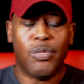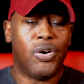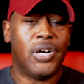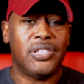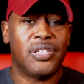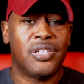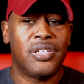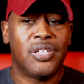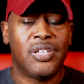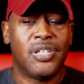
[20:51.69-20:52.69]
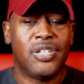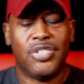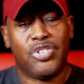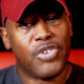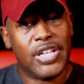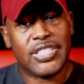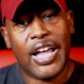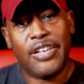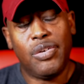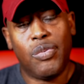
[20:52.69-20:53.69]
want. You dress
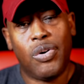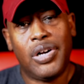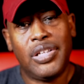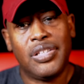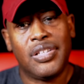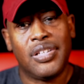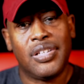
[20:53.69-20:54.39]
how you want.